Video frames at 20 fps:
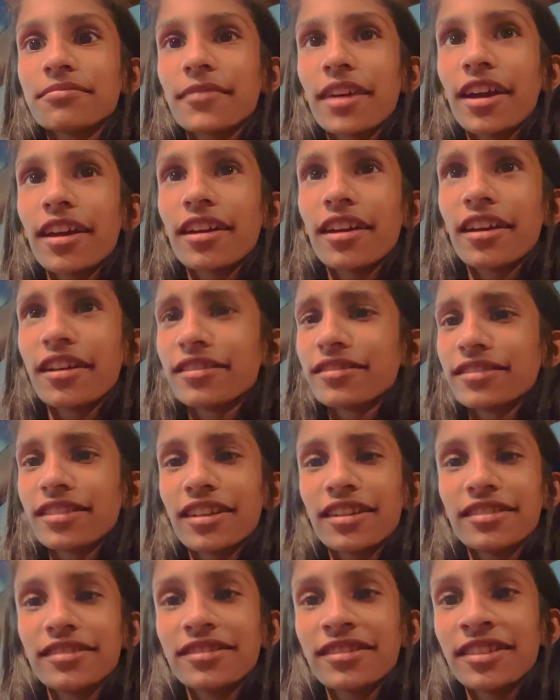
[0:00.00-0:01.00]
I guess
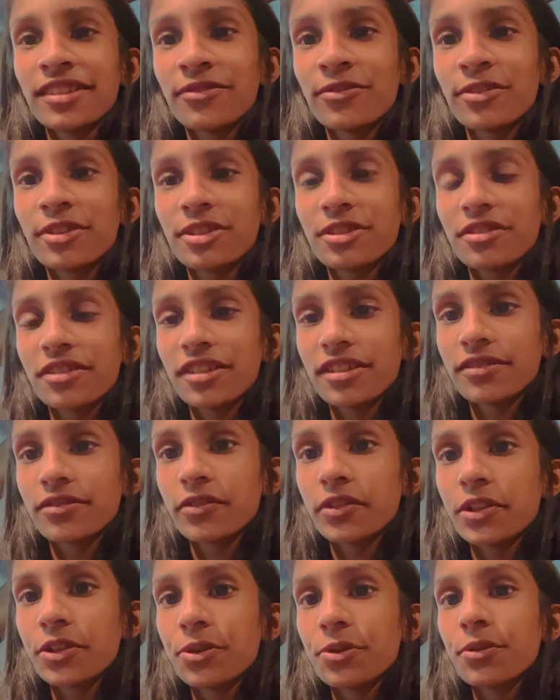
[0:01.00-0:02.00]
that's it for today's
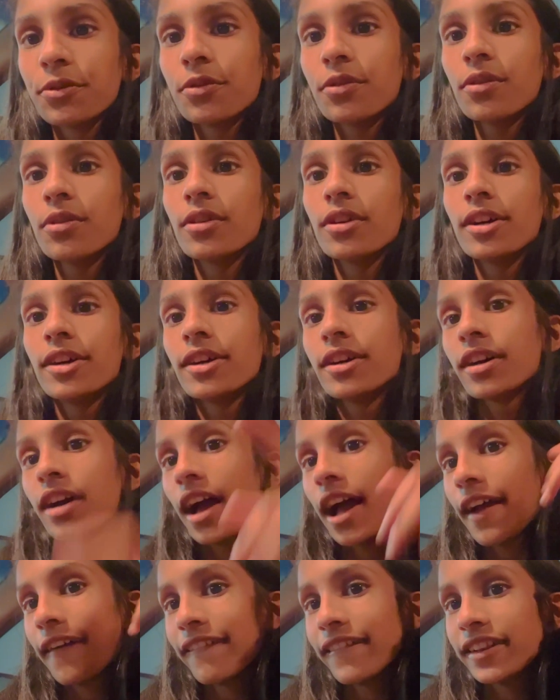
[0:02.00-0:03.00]
video.
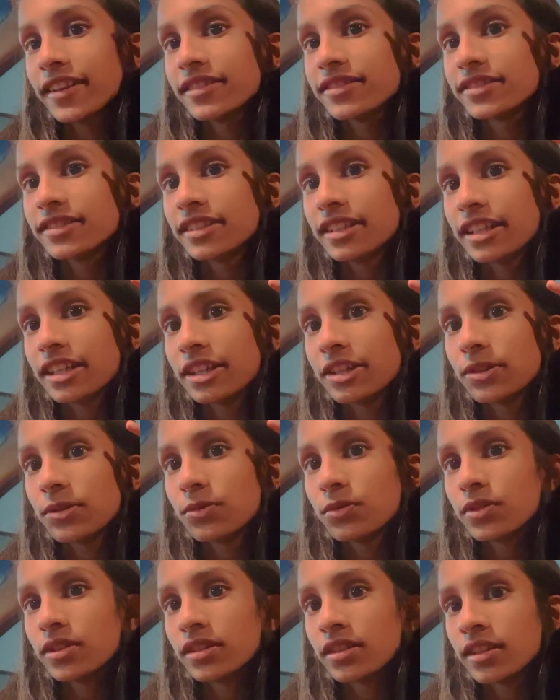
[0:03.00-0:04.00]
I will see you
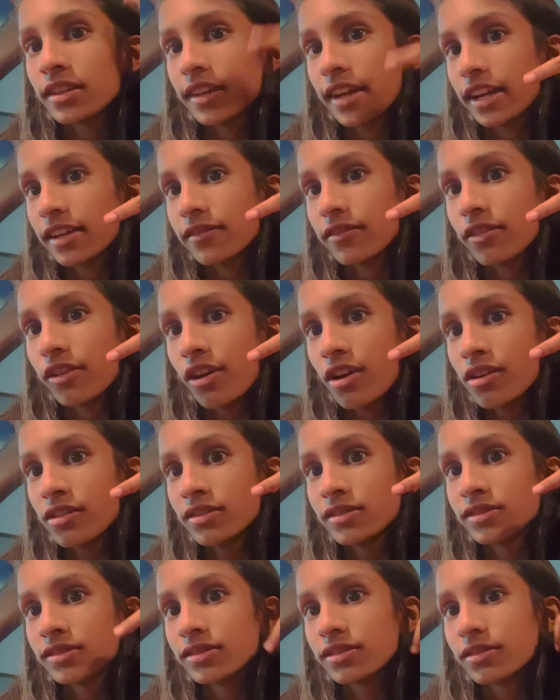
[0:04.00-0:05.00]
in the next vlog,
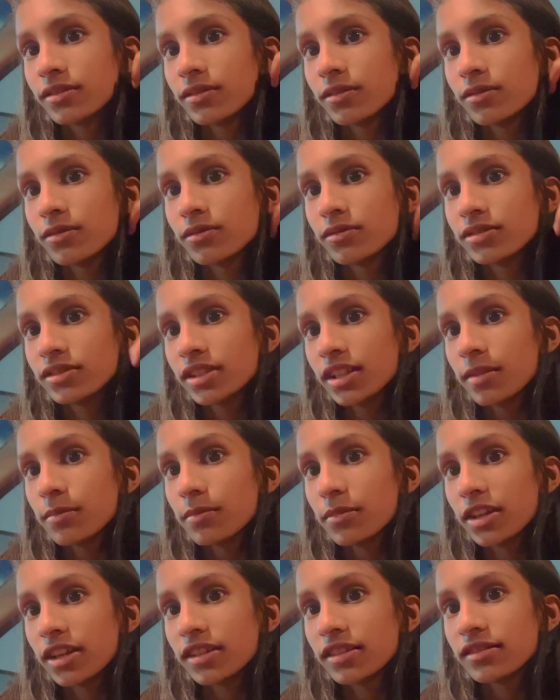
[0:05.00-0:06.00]
so stay
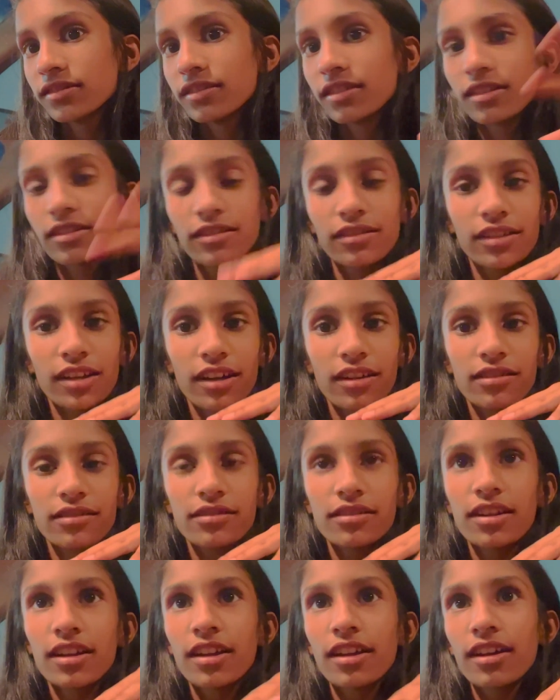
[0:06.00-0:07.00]
blessed until that.
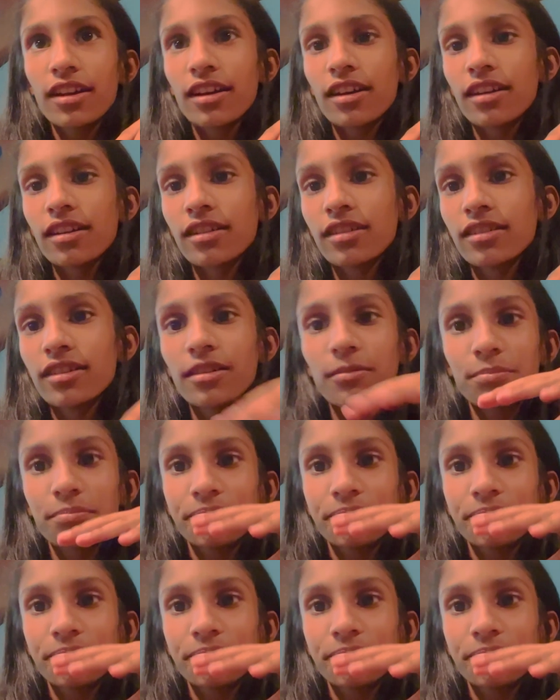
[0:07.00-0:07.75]
And yep,